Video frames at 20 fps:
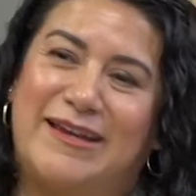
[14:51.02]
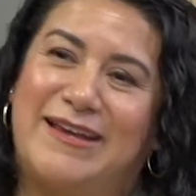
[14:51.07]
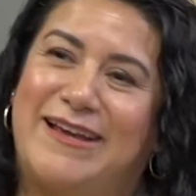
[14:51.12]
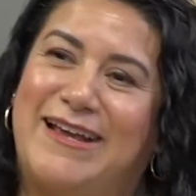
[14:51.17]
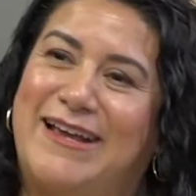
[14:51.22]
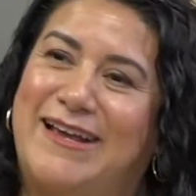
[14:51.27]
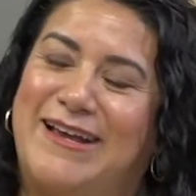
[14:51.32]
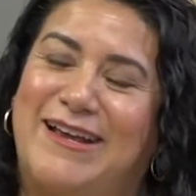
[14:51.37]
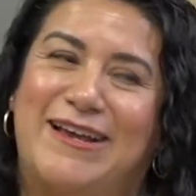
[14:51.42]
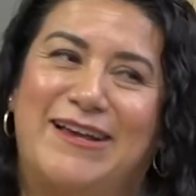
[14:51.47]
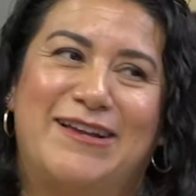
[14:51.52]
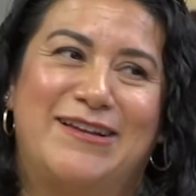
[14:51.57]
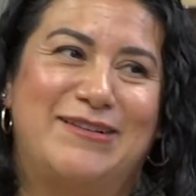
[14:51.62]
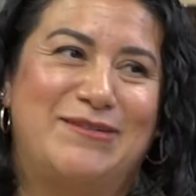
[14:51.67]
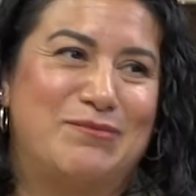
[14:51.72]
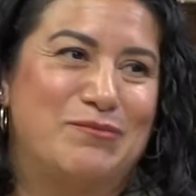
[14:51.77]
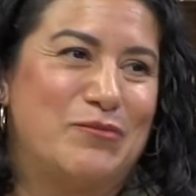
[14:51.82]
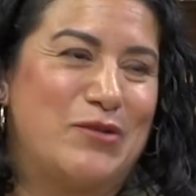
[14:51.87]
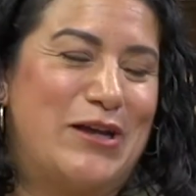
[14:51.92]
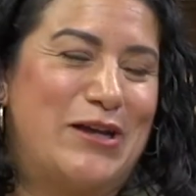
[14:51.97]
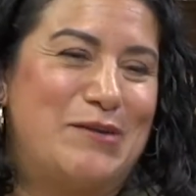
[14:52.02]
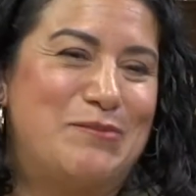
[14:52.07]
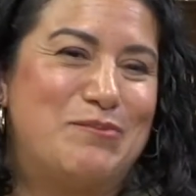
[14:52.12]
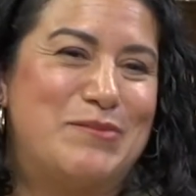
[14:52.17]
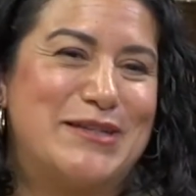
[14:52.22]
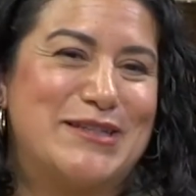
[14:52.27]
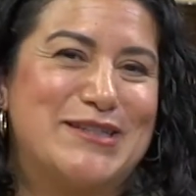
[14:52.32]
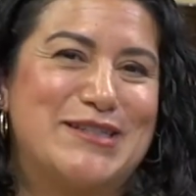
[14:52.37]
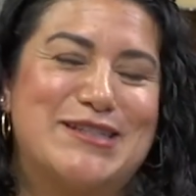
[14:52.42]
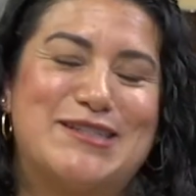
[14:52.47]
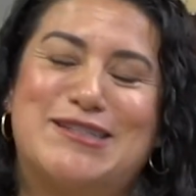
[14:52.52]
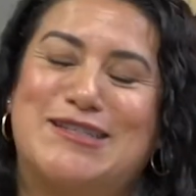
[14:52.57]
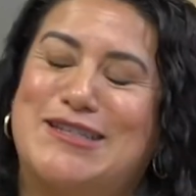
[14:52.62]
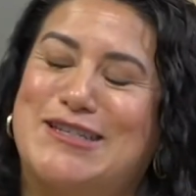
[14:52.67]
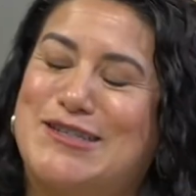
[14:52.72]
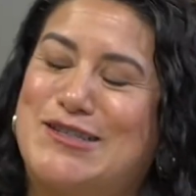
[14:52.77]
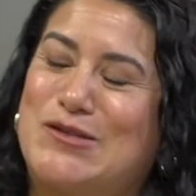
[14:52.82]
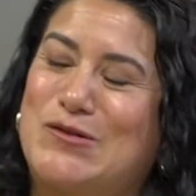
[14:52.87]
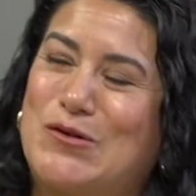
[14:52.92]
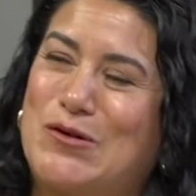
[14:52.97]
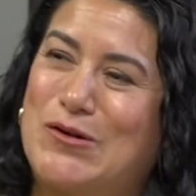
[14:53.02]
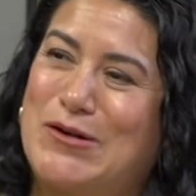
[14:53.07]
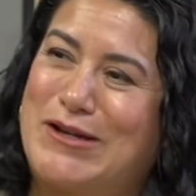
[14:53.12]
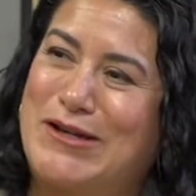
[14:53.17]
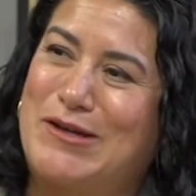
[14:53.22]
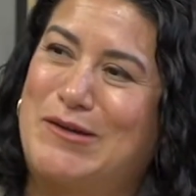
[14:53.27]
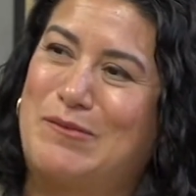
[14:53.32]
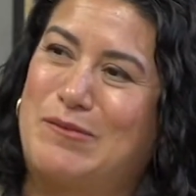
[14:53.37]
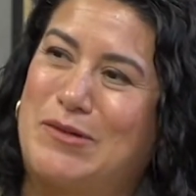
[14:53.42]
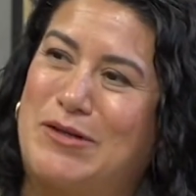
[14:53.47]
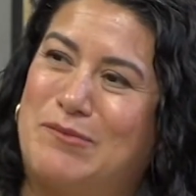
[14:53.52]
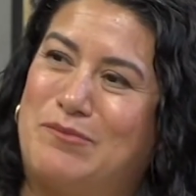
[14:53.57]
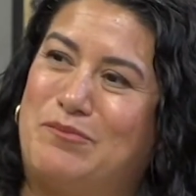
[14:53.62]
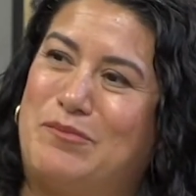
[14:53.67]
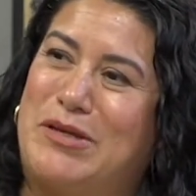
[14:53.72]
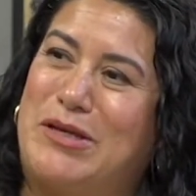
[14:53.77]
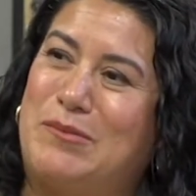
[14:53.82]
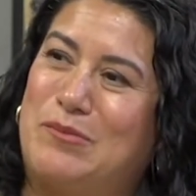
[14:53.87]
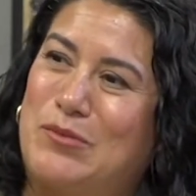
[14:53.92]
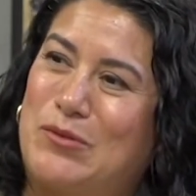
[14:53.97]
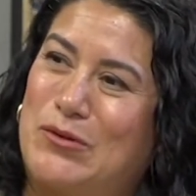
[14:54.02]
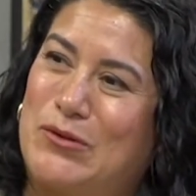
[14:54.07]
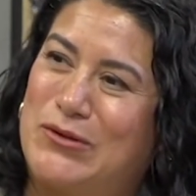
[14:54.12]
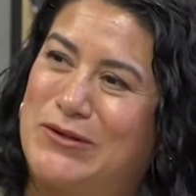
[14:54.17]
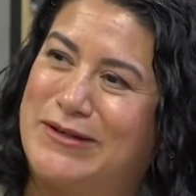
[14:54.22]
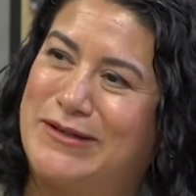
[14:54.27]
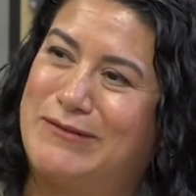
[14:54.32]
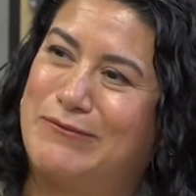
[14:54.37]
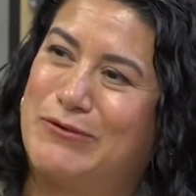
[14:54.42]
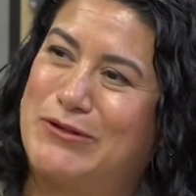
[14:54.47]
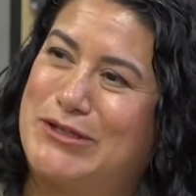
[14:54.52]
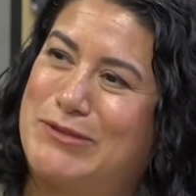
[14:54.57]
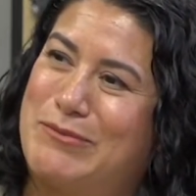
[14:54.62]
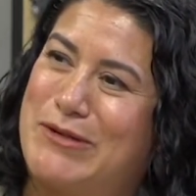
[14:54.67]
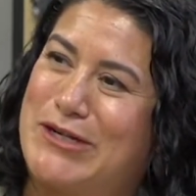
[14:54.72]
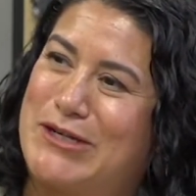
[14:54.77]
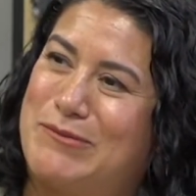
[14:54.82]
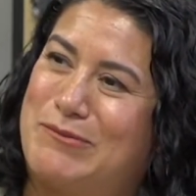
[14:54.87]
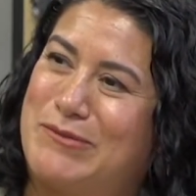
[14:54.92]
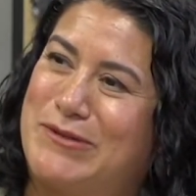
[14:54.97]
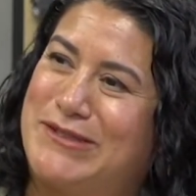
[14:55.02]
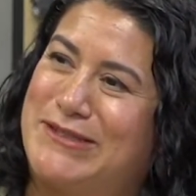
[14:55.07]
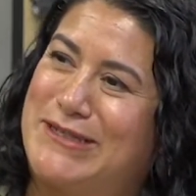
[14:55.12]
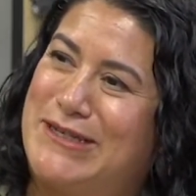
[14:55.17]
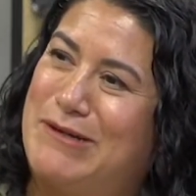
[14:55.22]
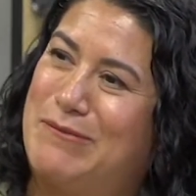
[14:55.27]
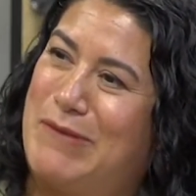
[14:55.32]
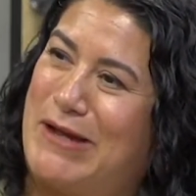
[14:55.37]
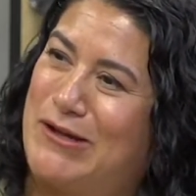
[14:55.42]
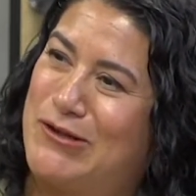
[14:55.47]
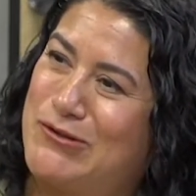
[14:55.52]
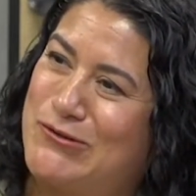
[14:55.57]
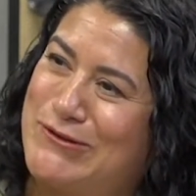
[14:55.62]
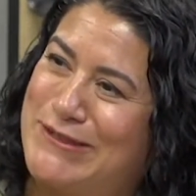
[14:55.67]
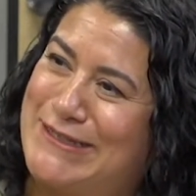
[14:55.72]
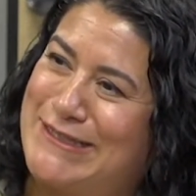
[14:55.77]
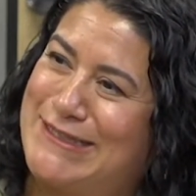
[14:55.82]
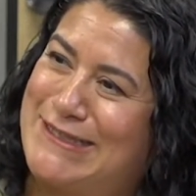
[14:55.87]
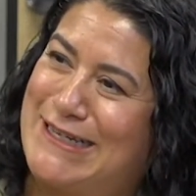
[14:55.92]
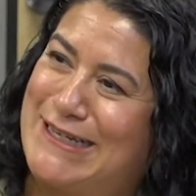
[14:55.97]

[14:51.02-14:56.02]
Exactly. And, and, and businesses nor um, people respect city boundaries